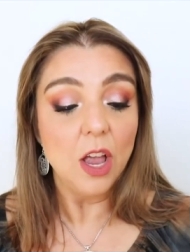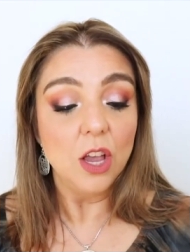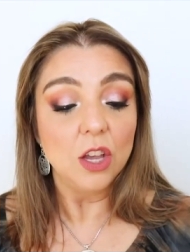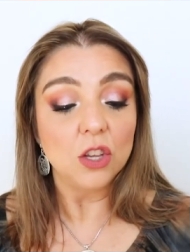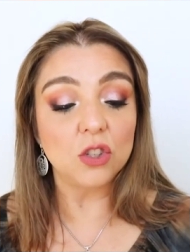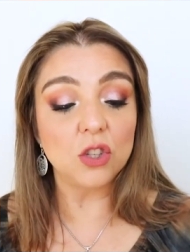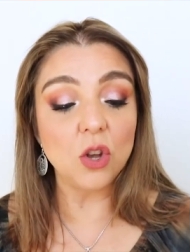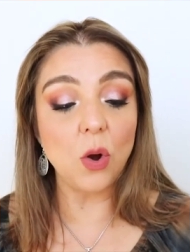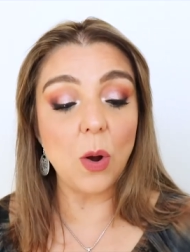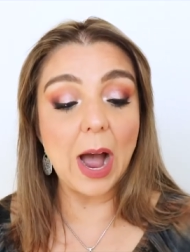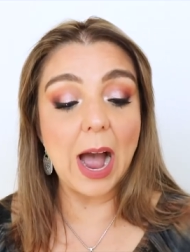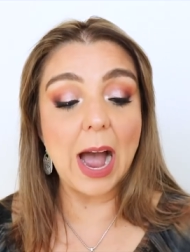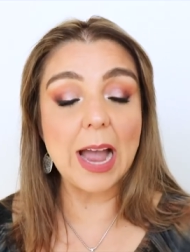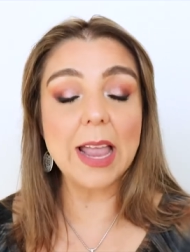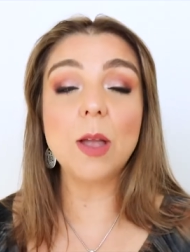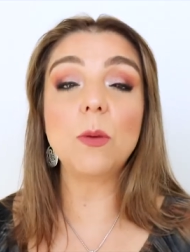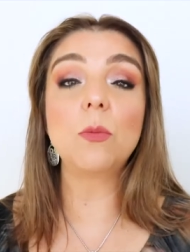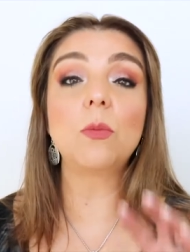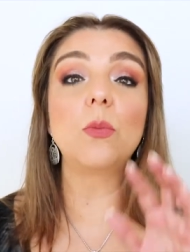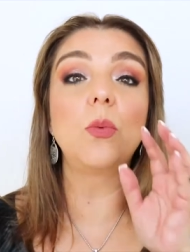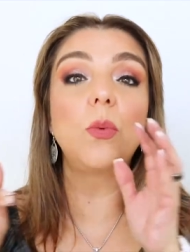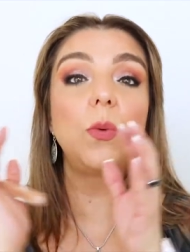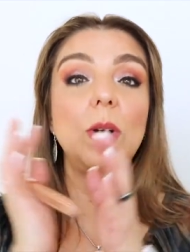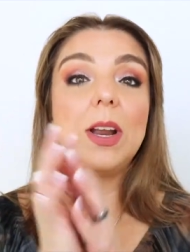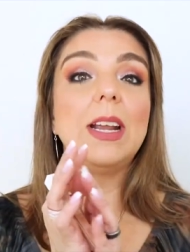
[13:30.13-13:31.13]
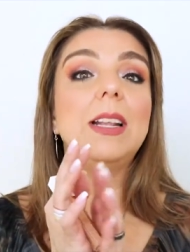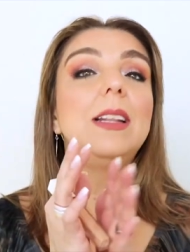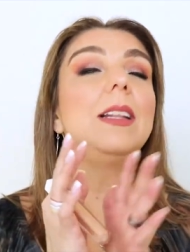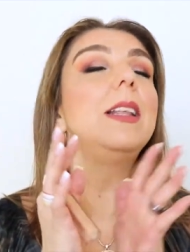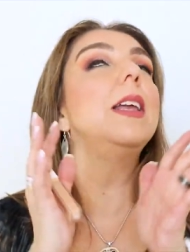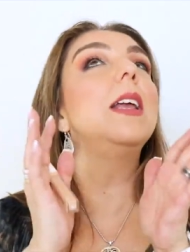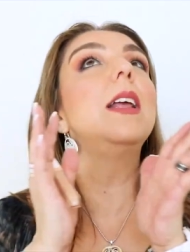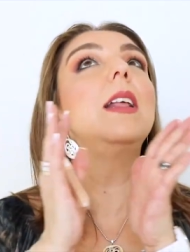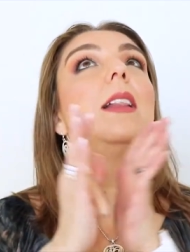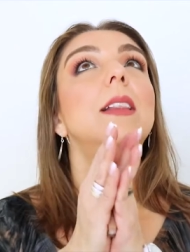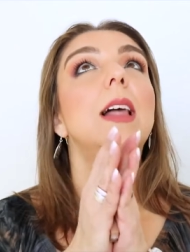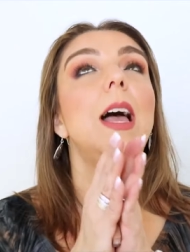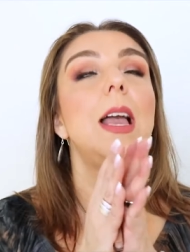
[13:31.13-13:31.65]
So I am
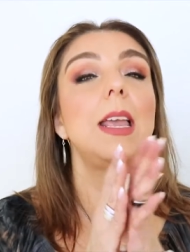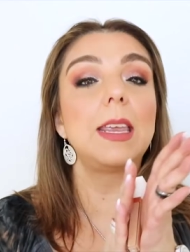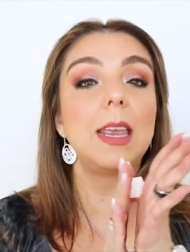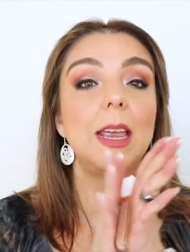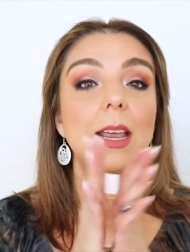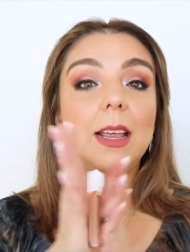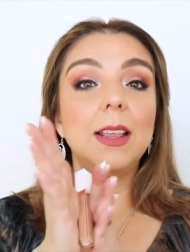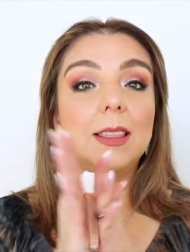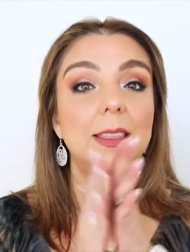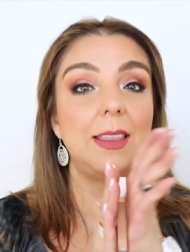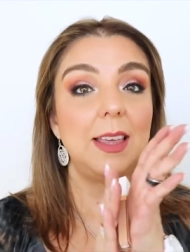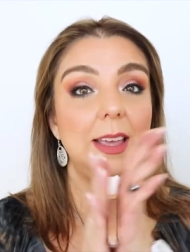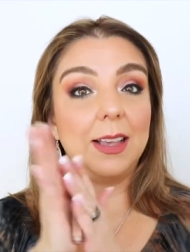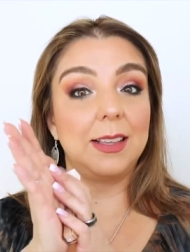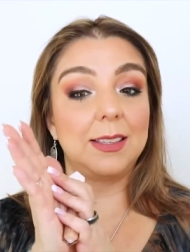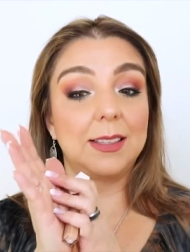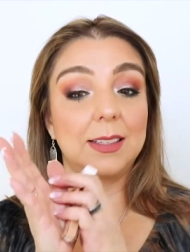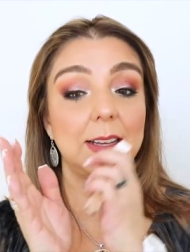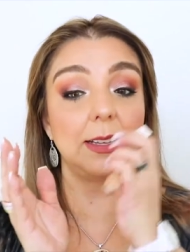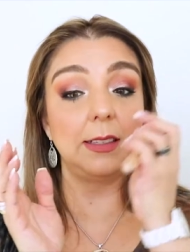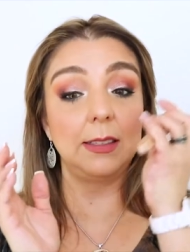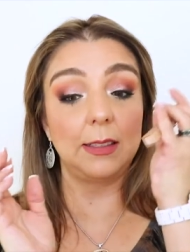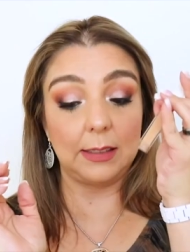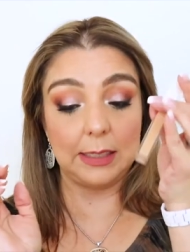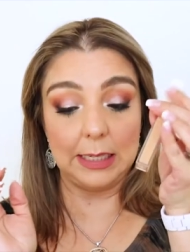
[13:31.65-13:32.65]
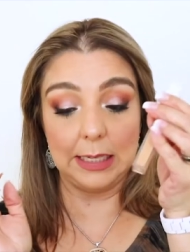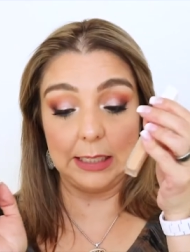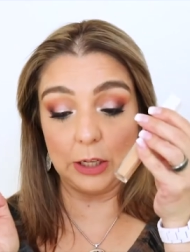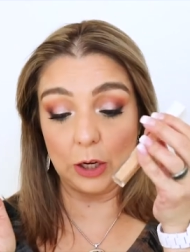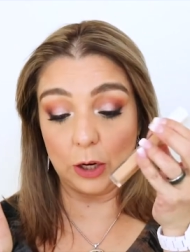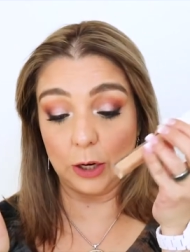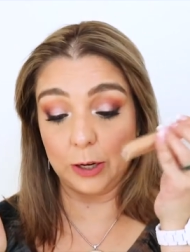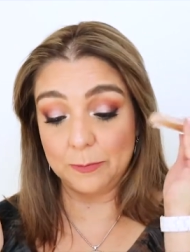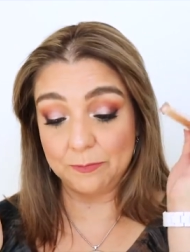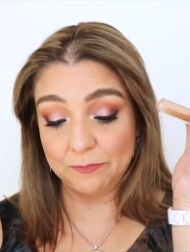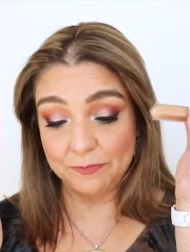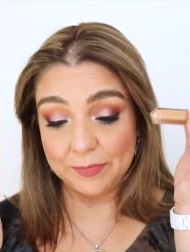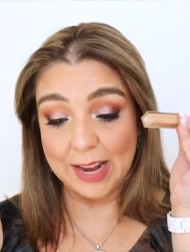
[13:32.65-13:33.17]
really liking this
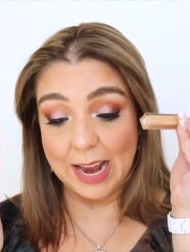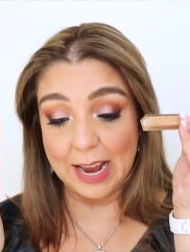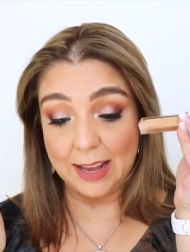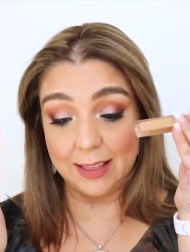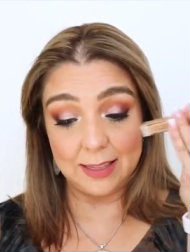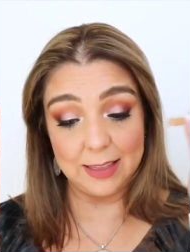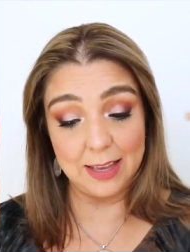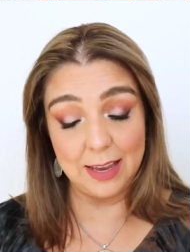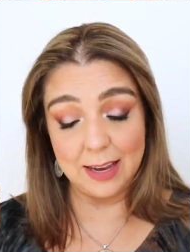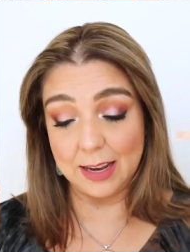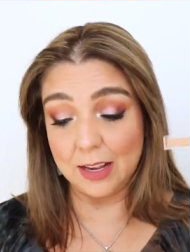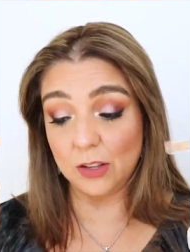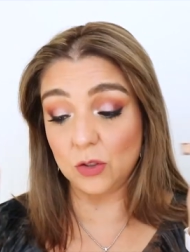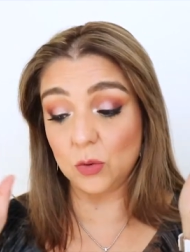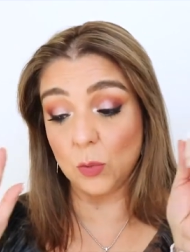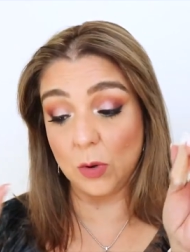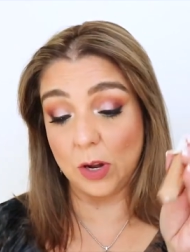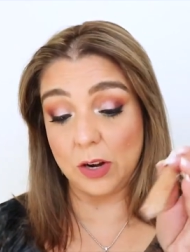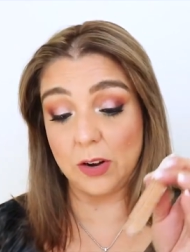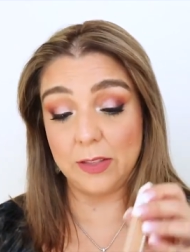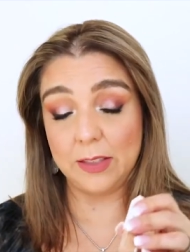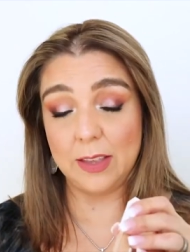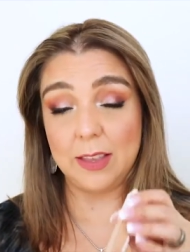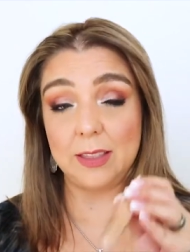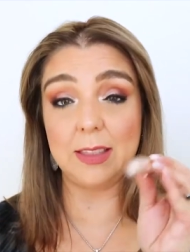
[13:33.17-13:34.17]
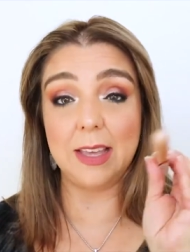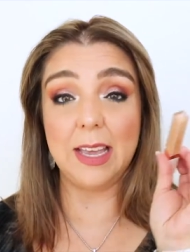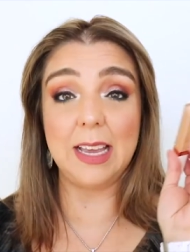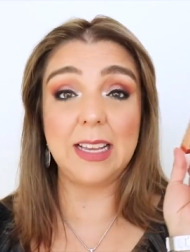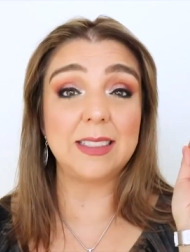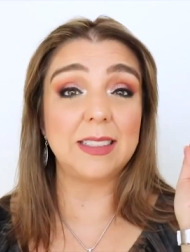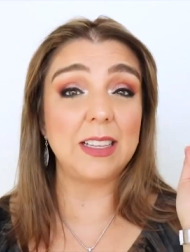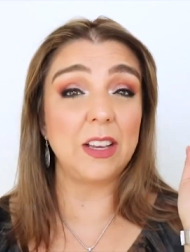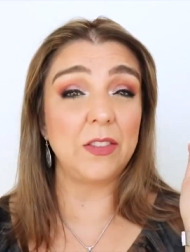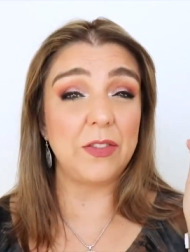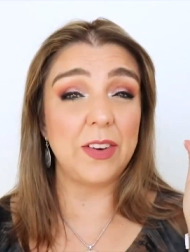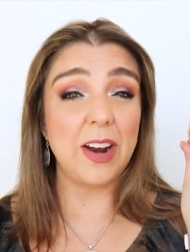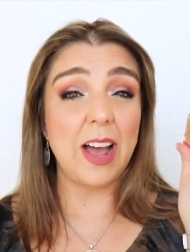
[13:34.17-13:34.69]
concealer. I think it's one of the things,
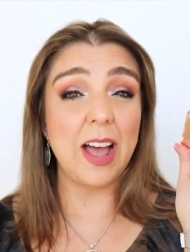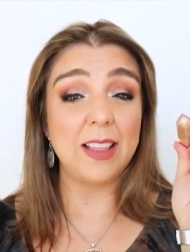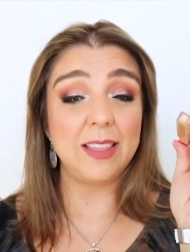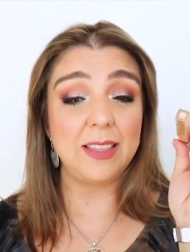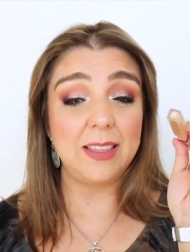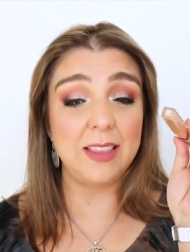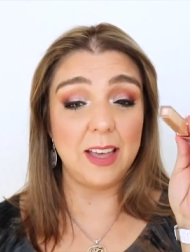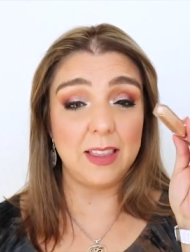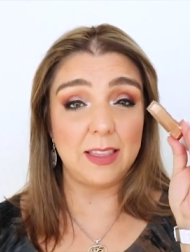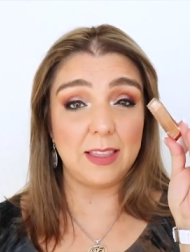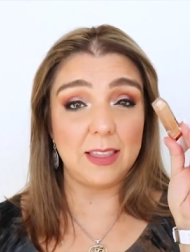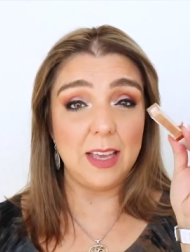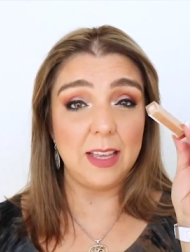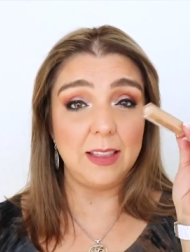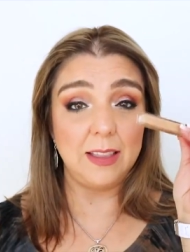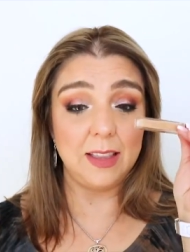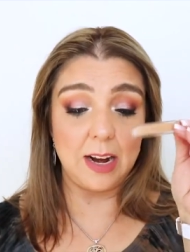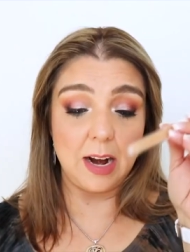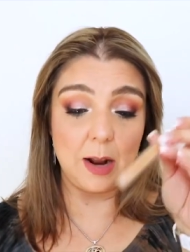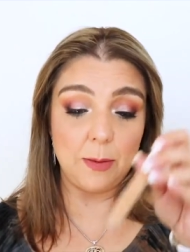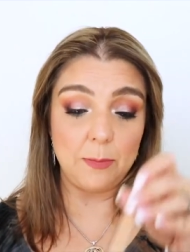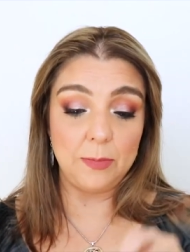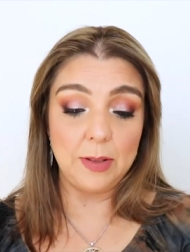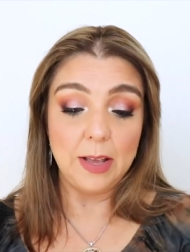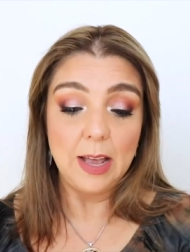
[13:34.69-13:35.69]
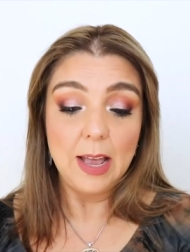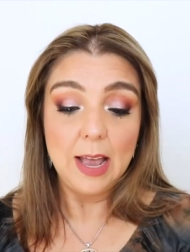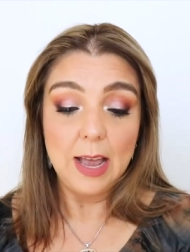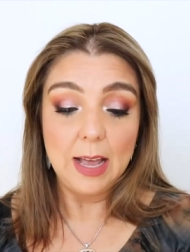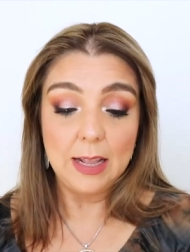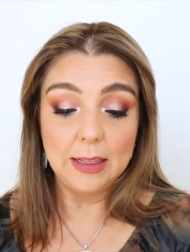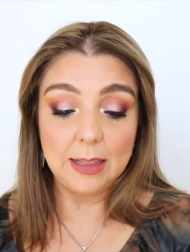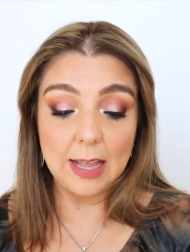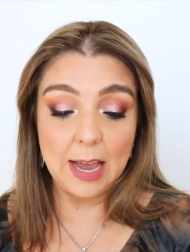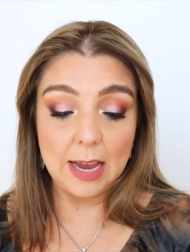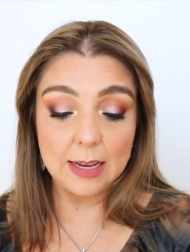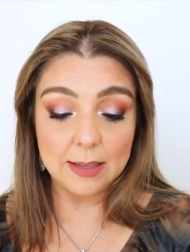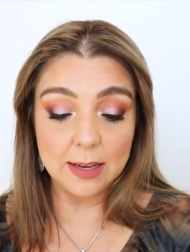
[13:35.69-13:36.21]
if not the thing that I've
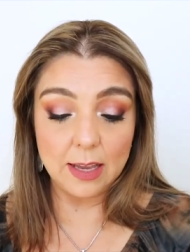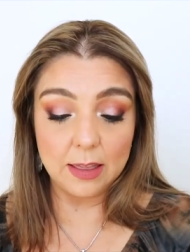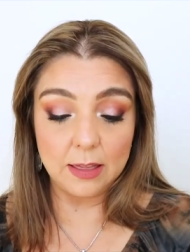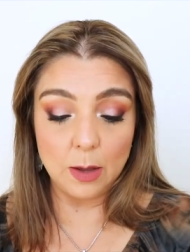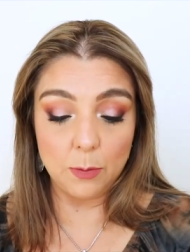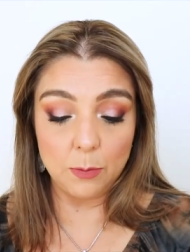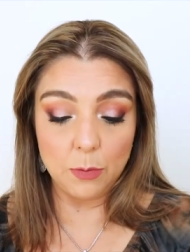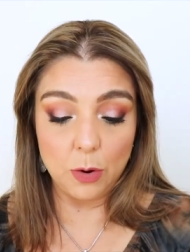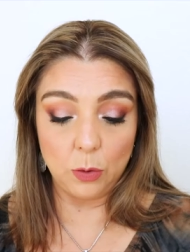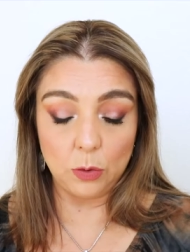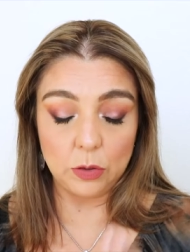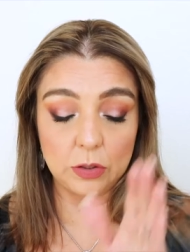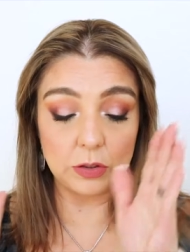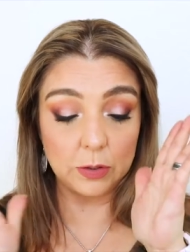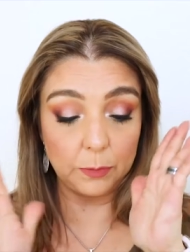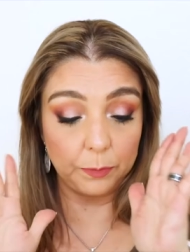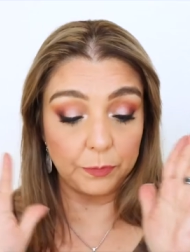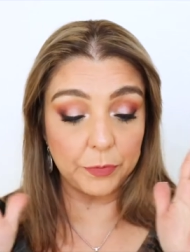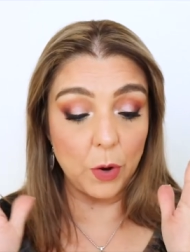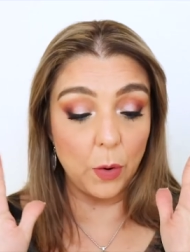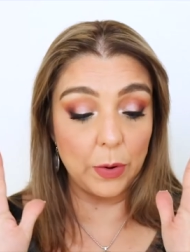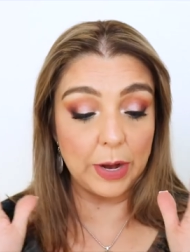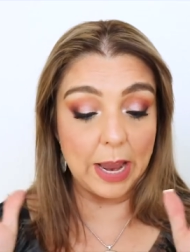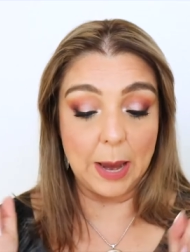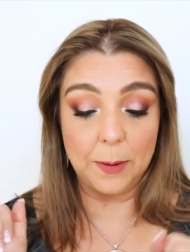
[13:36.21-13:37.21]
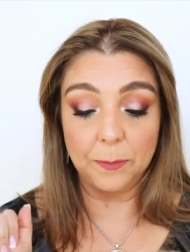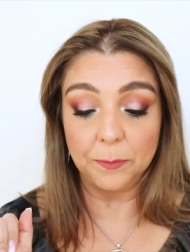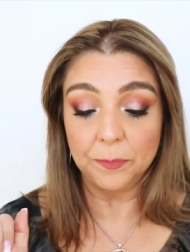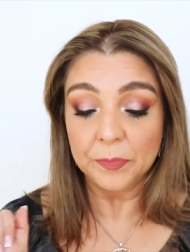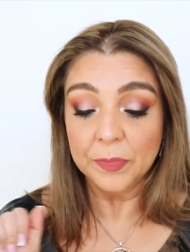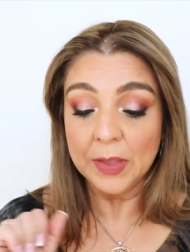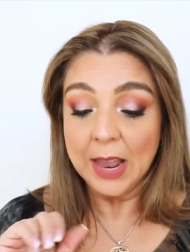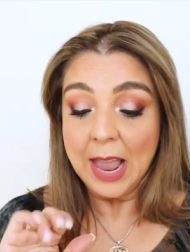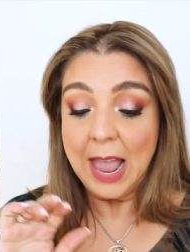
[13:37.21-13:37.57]
liked the most. Okay.